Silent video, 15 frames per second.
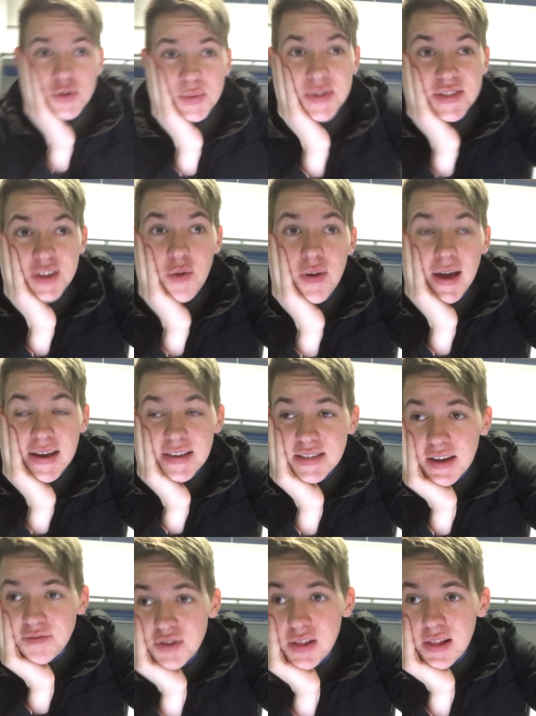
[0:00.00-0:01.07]
Which was so nice
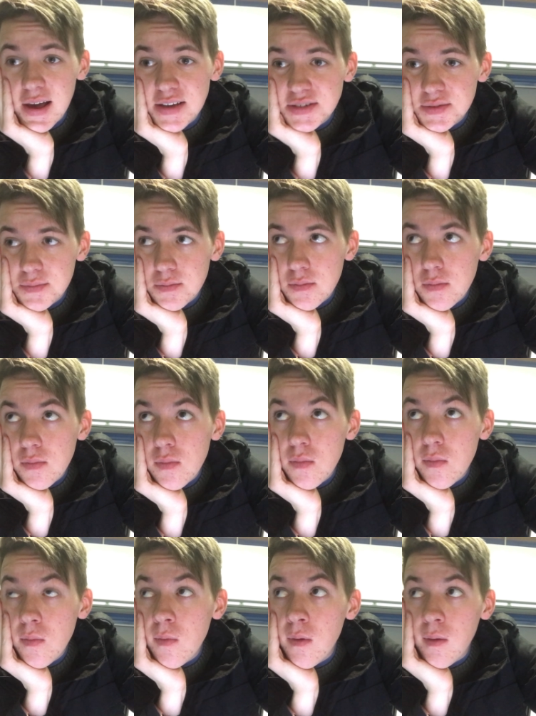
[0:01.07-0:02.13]
after the last
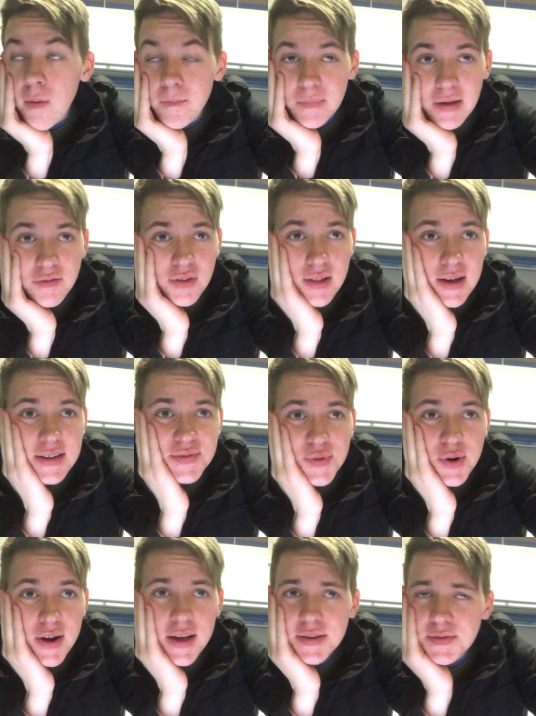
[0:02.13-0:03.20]
after the last
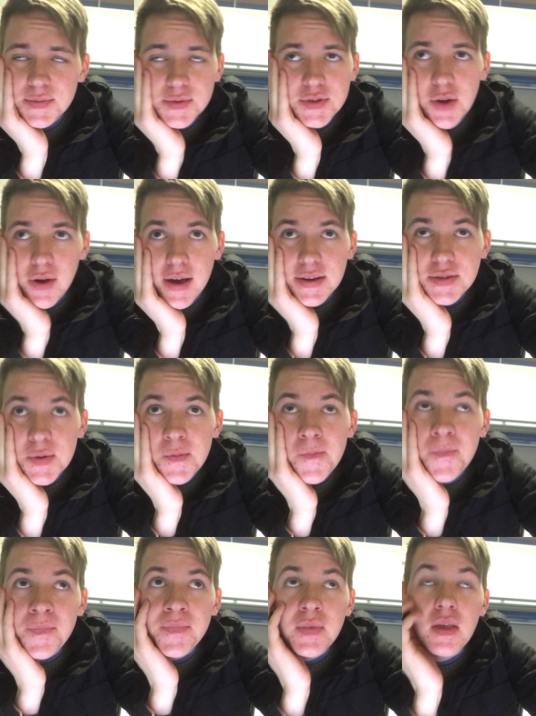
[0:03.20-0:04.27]
four days. So nice.
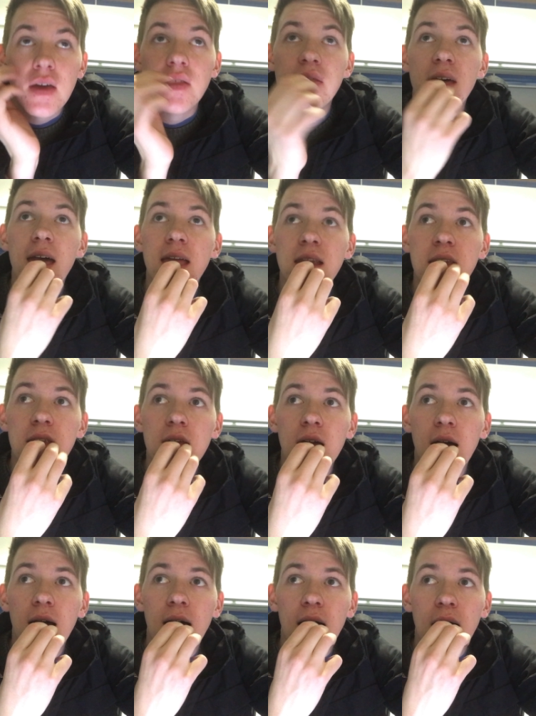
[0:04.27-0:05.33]
Then
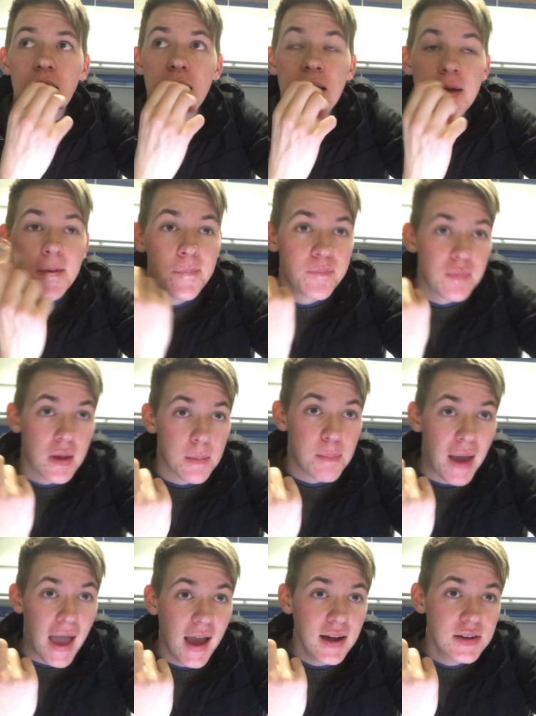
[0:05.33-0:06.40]
uh,
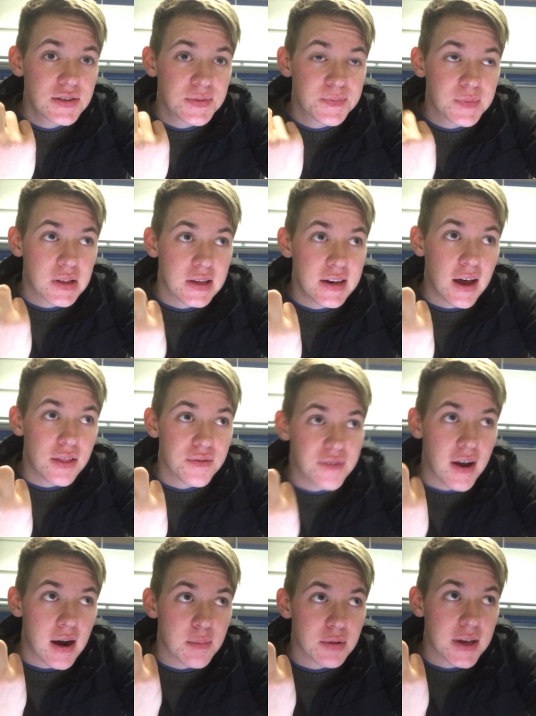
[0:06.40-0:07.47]
packed, cleaned out the
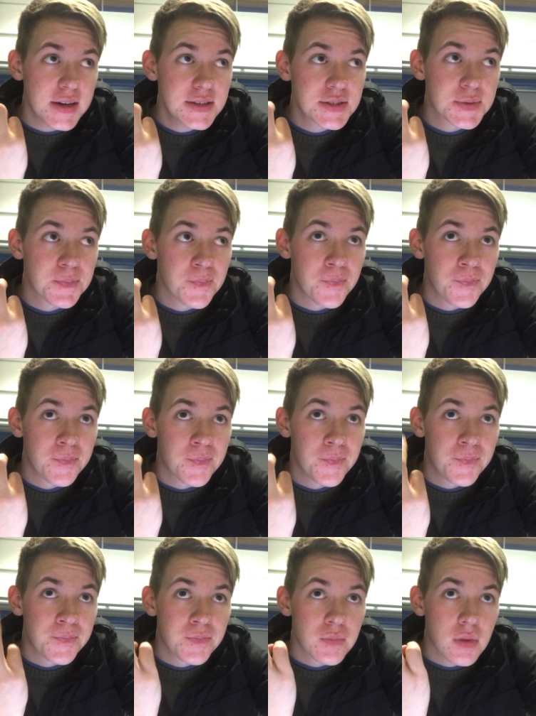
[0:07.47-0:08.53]
fireplace,
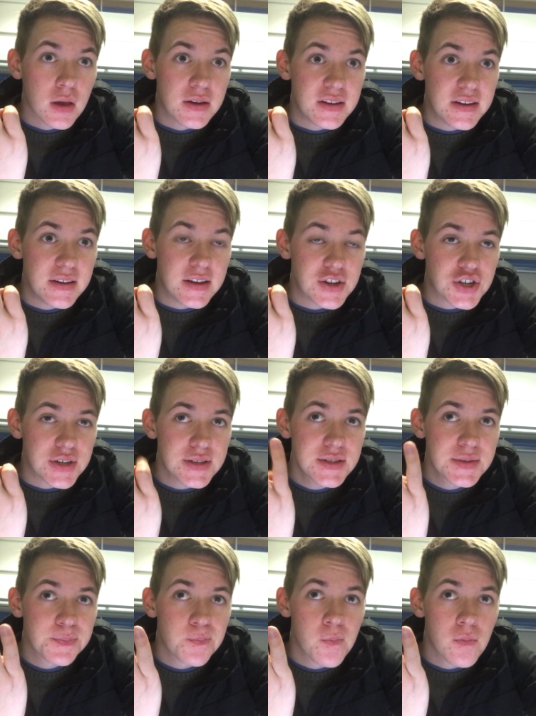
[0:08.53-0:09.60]
did
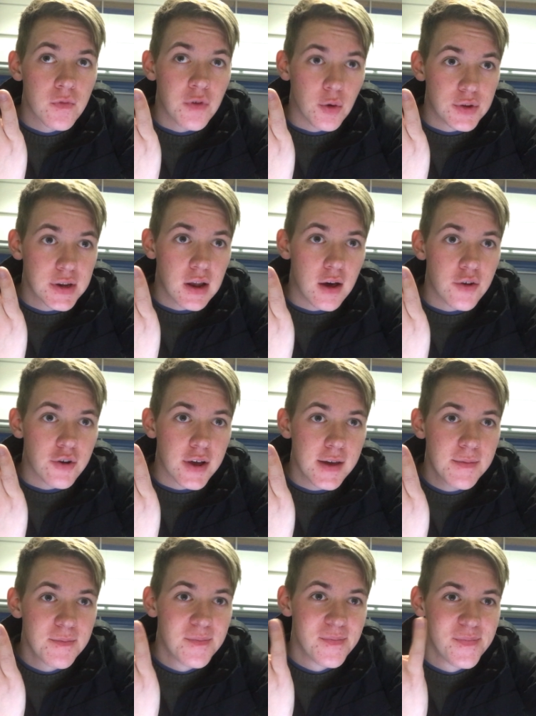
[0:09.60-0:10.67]
dishes, folded laundry,
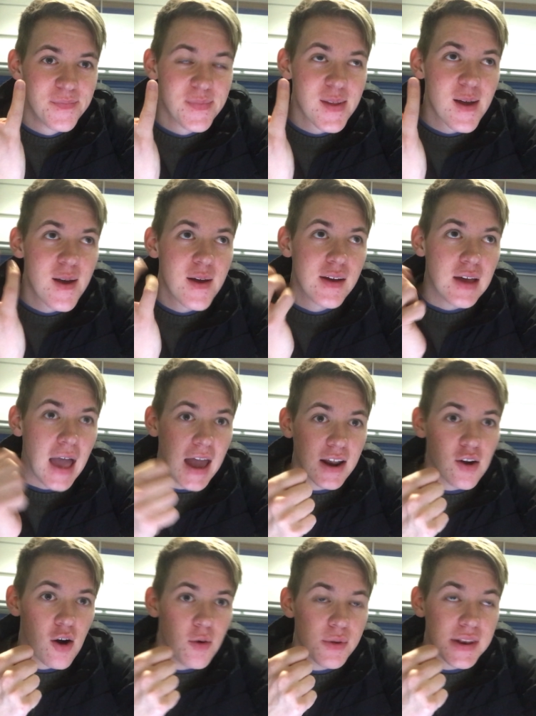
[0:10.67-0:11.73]
had
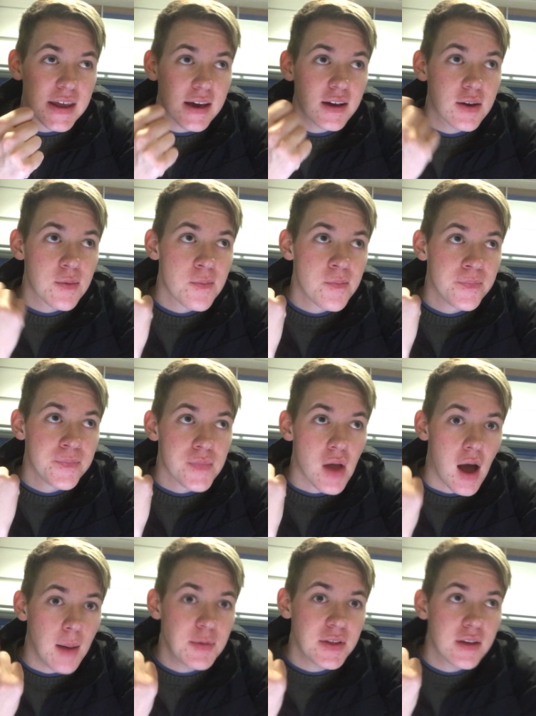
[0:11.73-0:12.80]
a call with Nick,
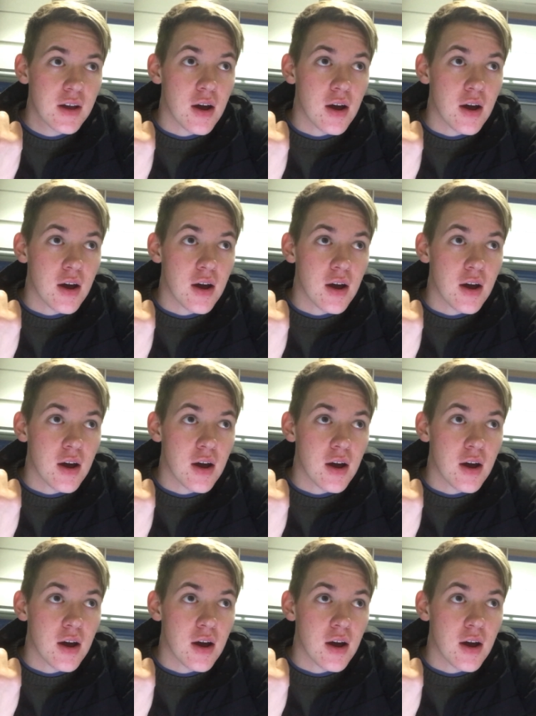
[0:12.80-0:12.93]
hopped in the